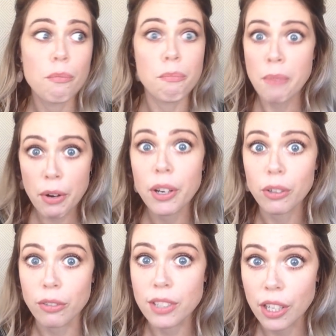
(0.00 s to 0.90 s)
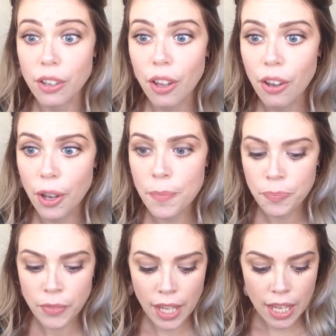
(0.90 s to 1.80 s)
miracles occur.
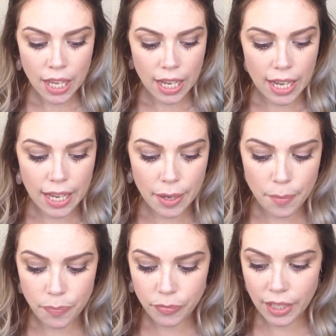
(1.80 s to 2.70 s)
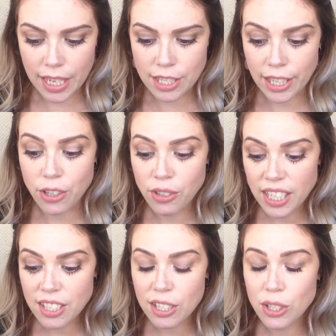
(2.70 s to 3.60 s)
It's like you
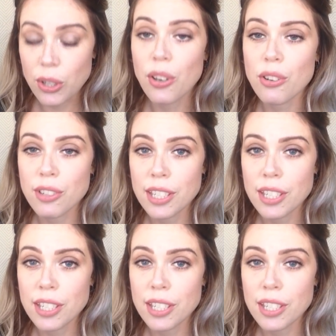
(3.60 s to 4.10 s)
need to do your